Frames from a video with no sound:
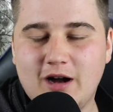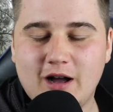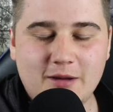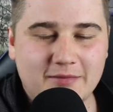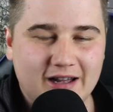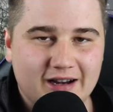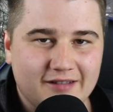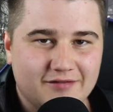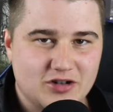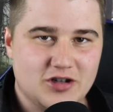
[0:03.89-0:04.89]
I am down
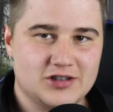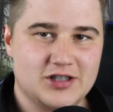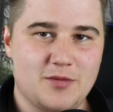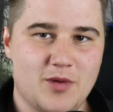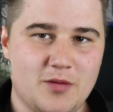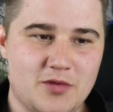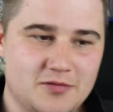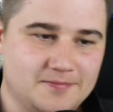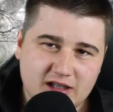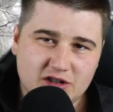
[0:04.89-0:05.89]
in France at the
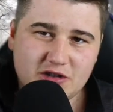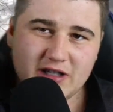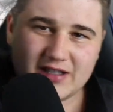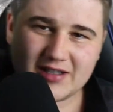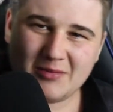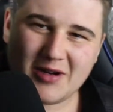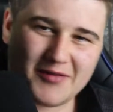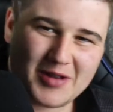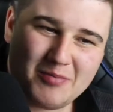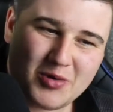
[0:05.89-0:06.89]
moment, enjoying some
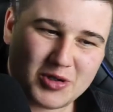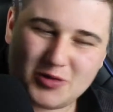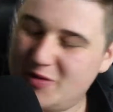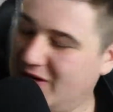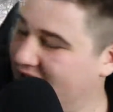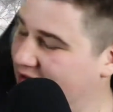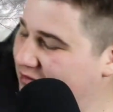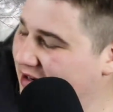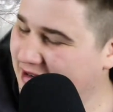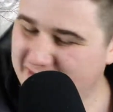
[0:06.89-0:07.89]
lovely box wine
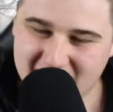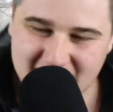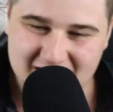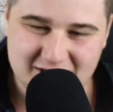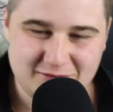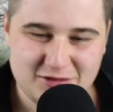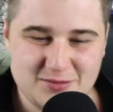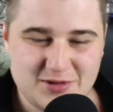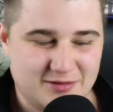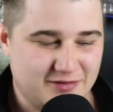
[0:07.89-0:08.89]
on recommendation from
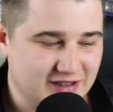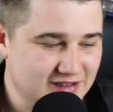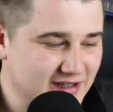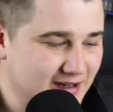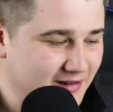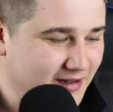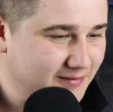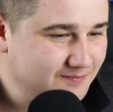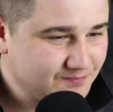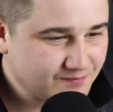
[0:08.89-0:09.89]
some friends down here.